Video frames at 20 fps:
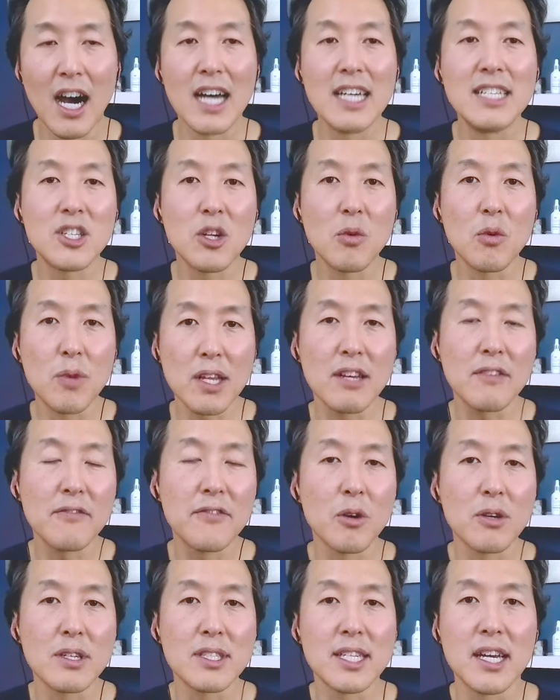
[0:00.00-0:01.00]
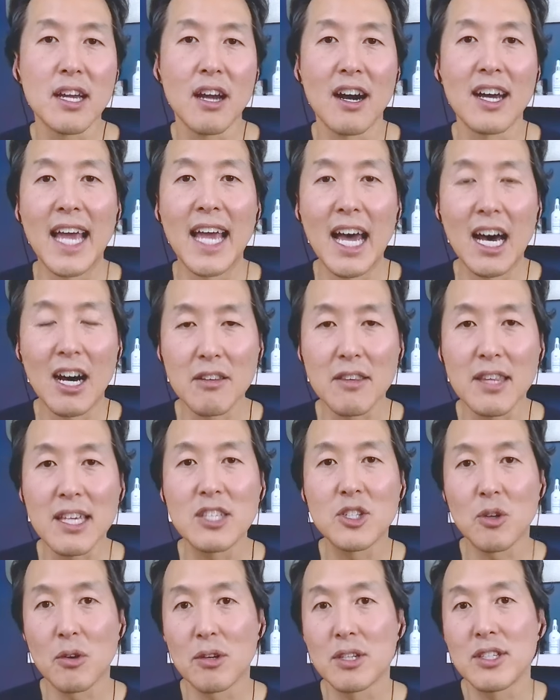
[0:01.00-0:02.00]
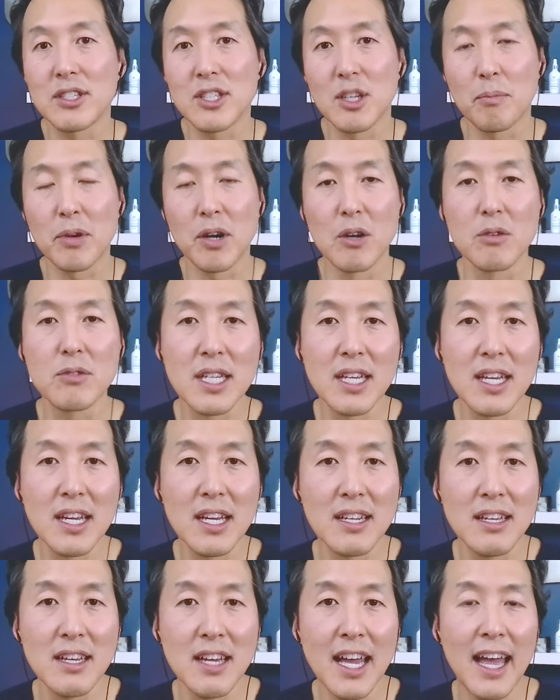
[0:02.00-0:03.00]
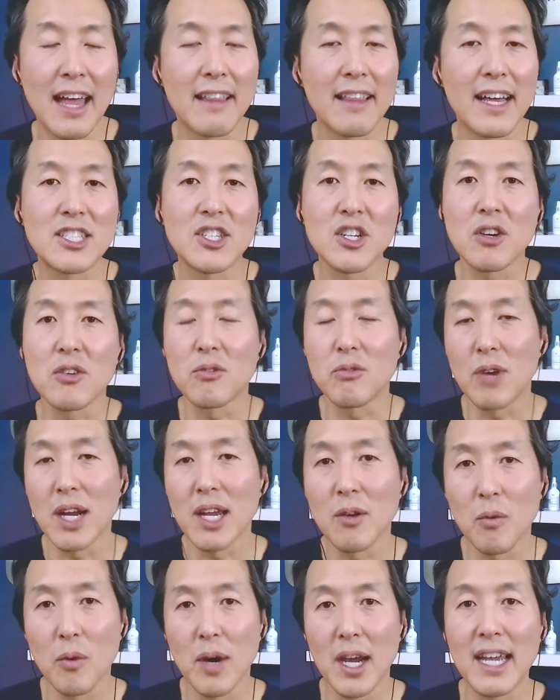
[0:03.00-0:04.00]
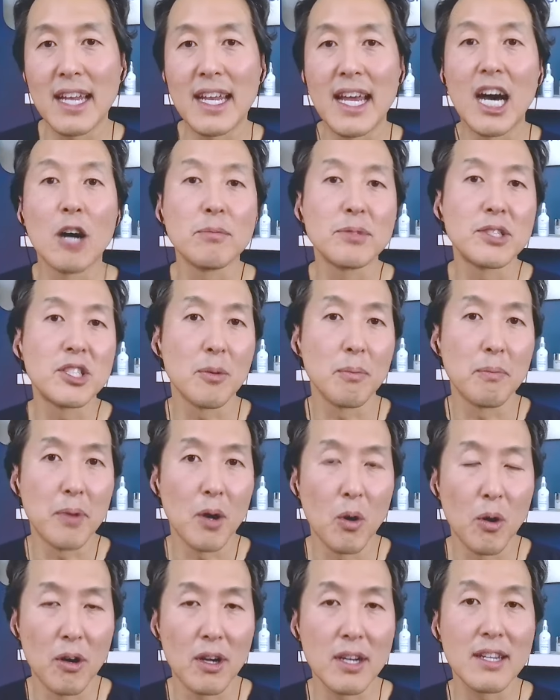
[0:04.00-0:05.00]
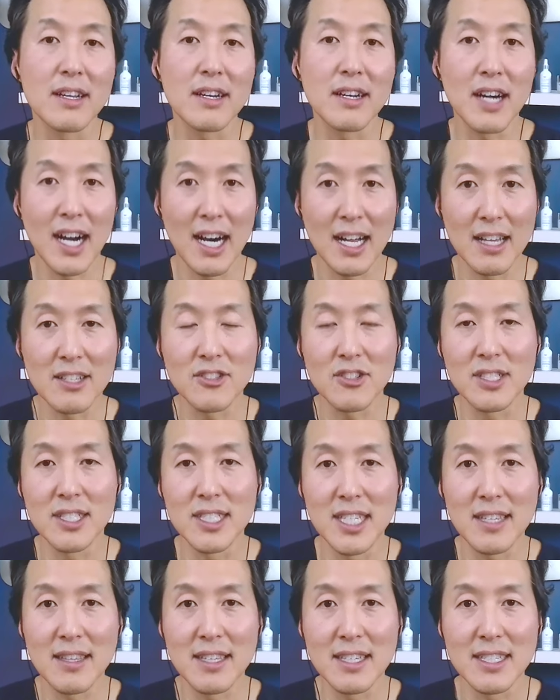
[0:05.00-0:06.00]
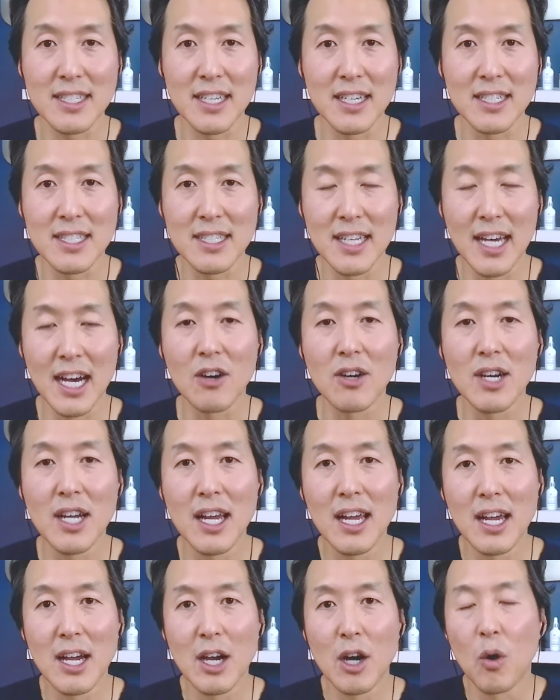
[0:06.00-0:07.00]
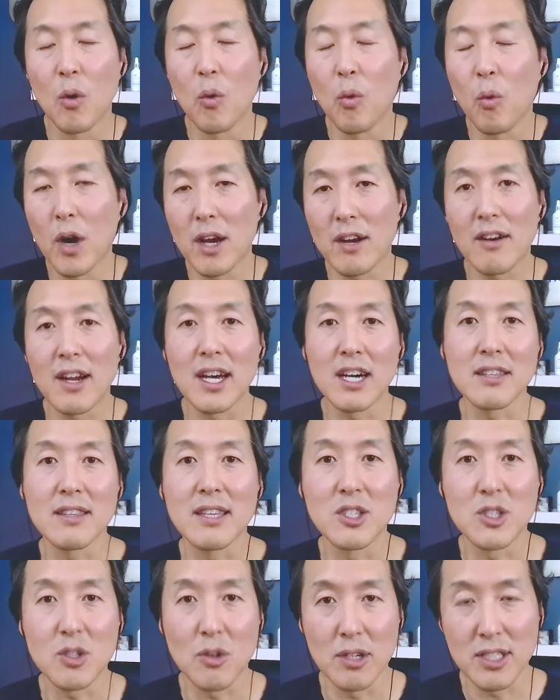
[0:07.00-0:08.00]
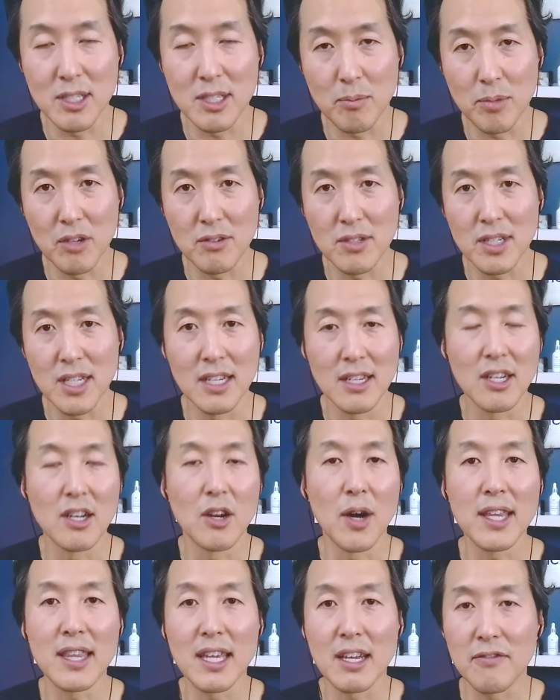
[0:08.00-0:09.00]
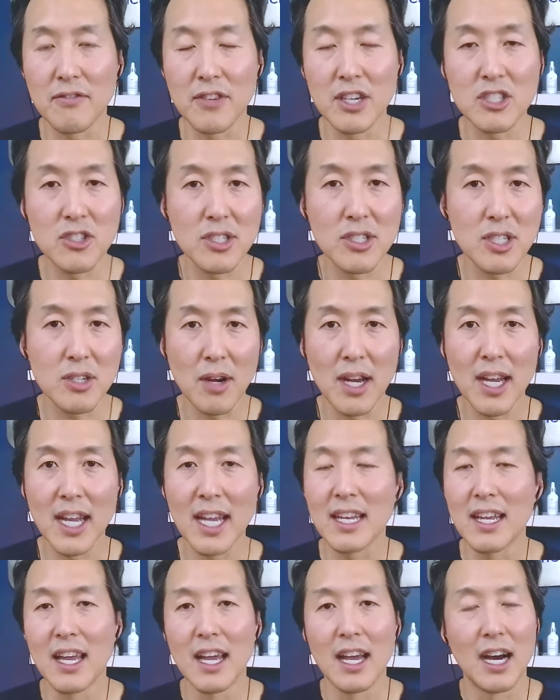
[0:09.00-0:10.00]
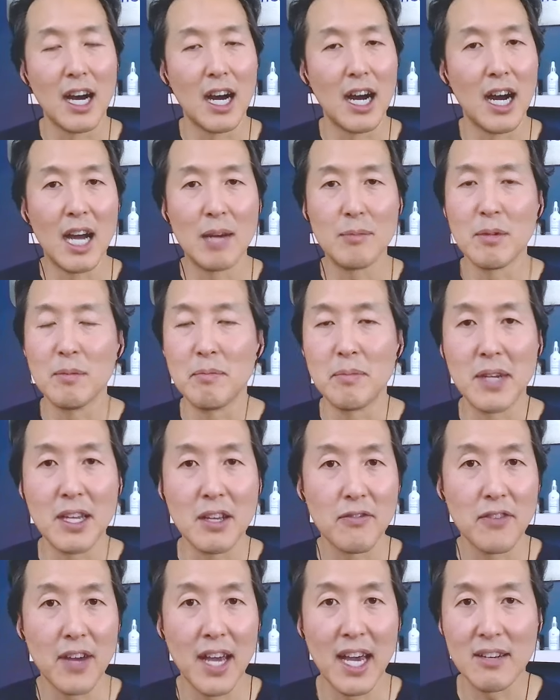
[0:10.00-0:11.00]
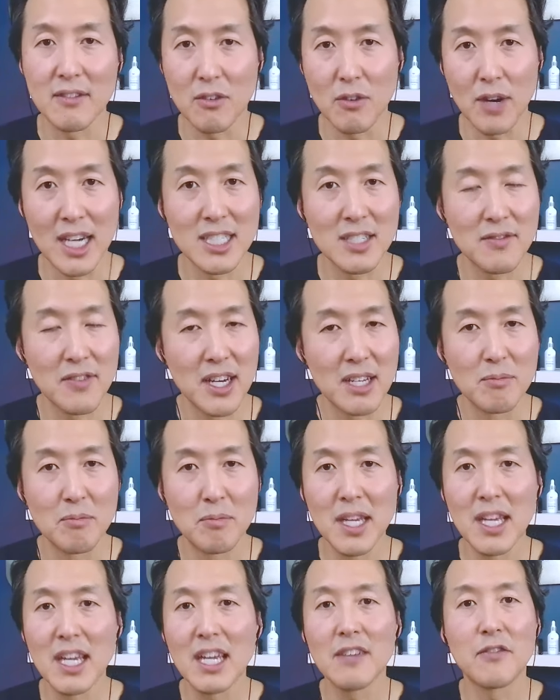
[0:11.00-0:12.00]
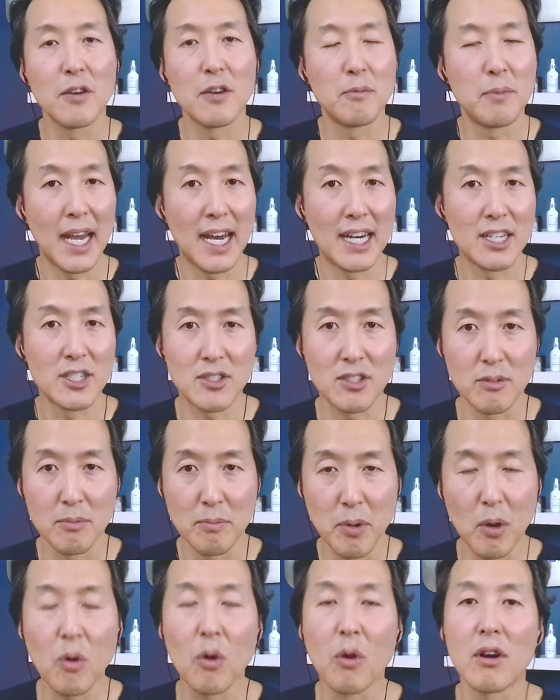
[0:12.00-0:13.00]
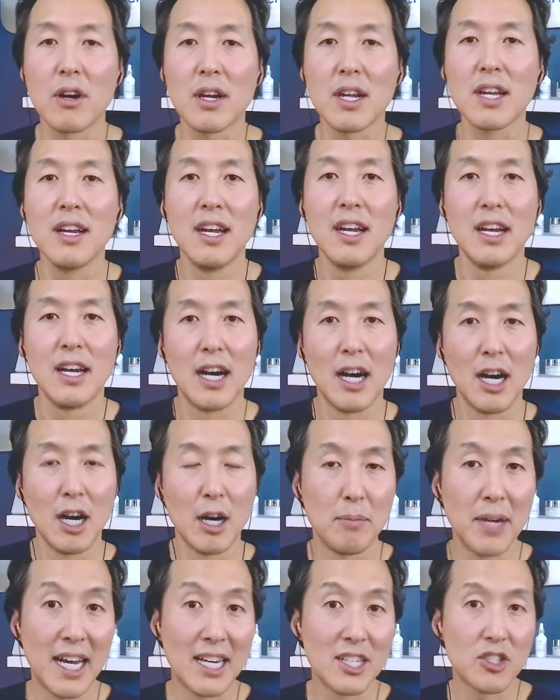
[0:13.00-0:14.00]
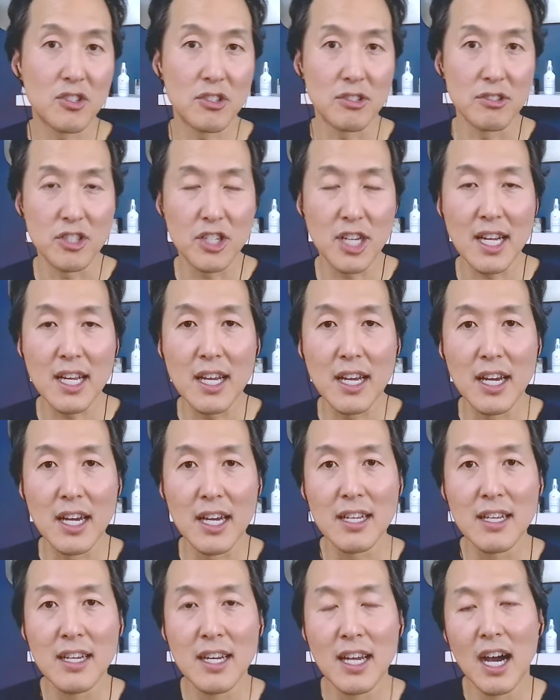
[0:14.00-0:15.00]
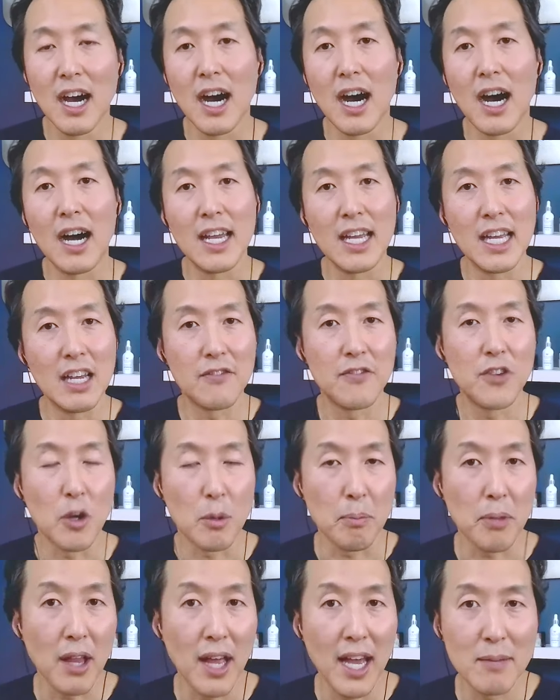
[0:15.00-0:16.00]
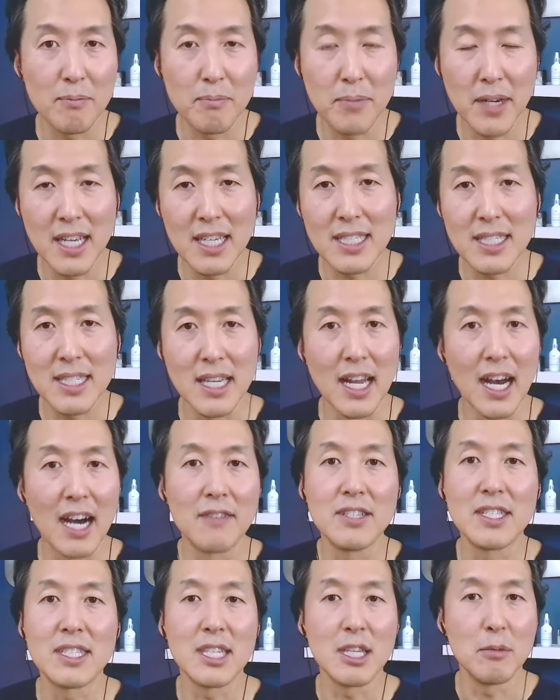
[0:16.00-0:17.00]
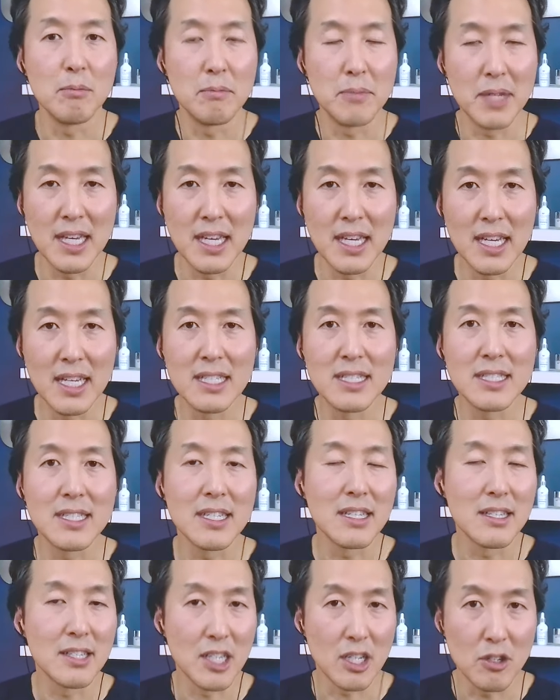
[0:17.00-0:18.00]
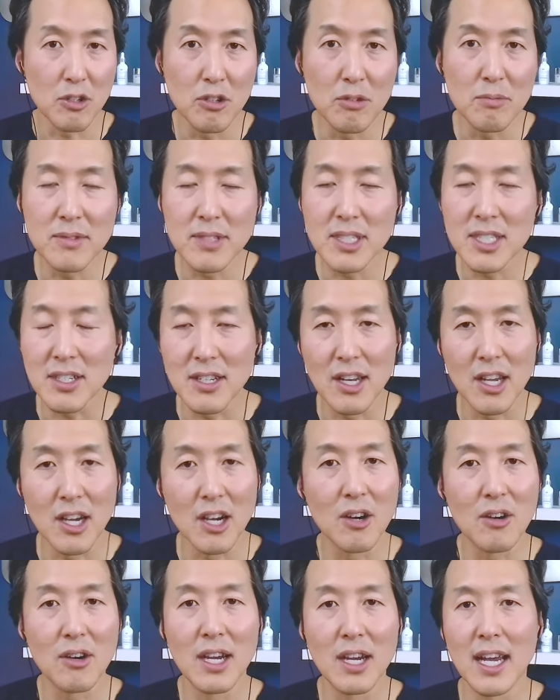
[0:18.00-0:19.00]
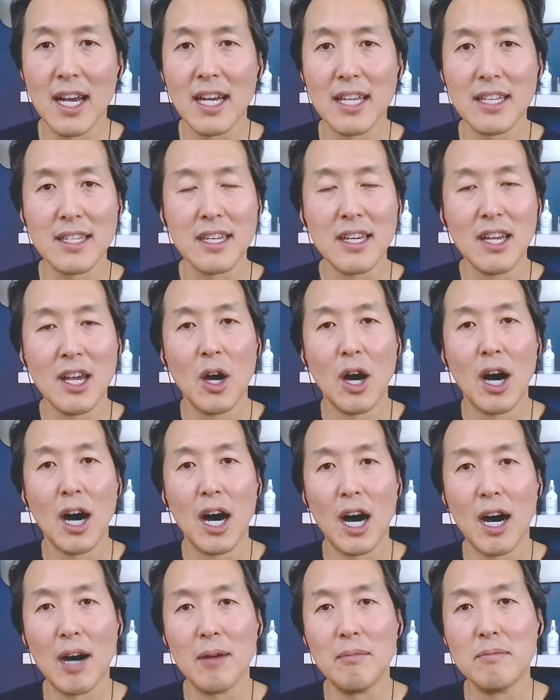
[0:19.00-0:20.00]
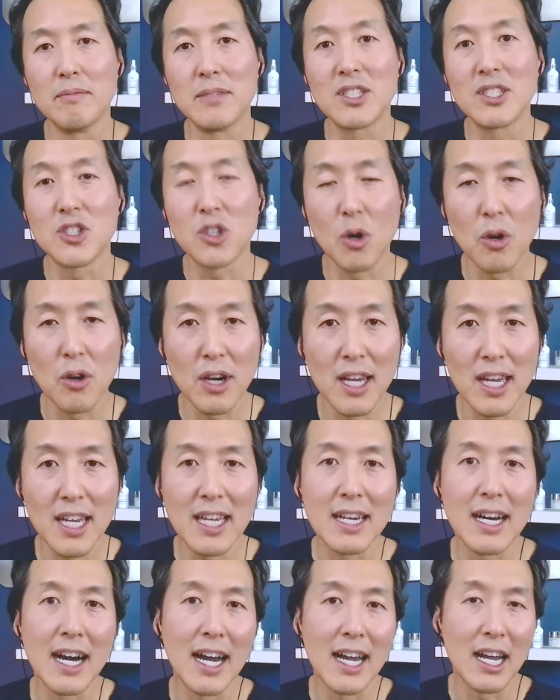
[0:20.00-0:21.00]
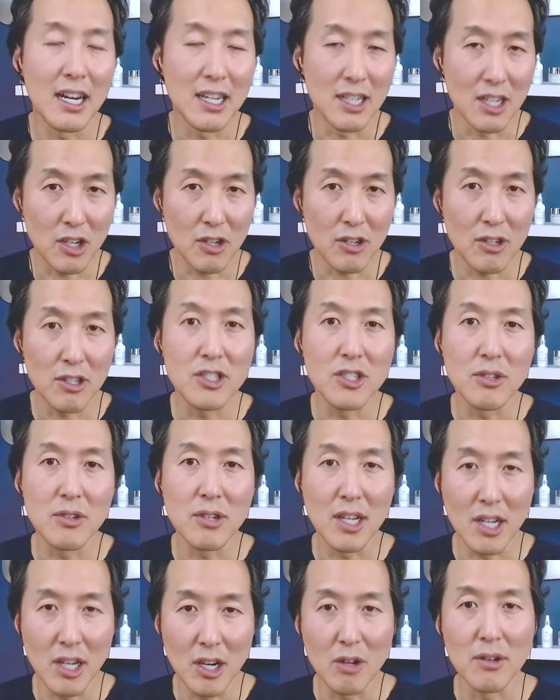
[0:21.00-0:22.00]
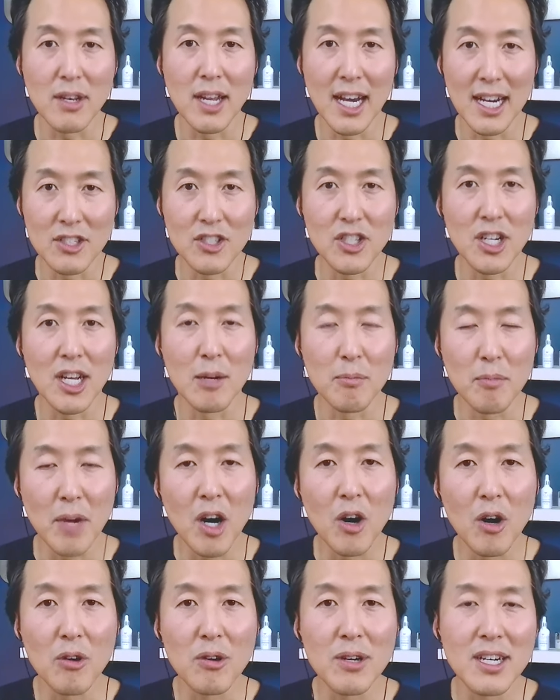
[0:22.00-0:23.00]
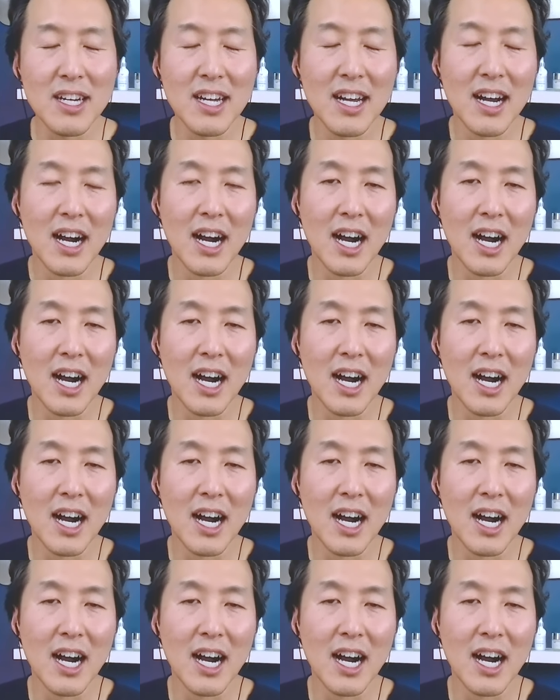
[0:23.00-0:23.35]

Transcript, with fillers: Uh, and so really focusing on healthy sources of protein, that's a great way to help support collagen synthesis. Now, what are healthy sources of protein? You know, I think fish is great. Uh, I'm a big fan of grass-fed beef, of pastured pork, uh, pastured chicken. Uh, if you're plant-based, then obviously beans, legumes, you know, and um, soy, I encourage you to go non-GMO.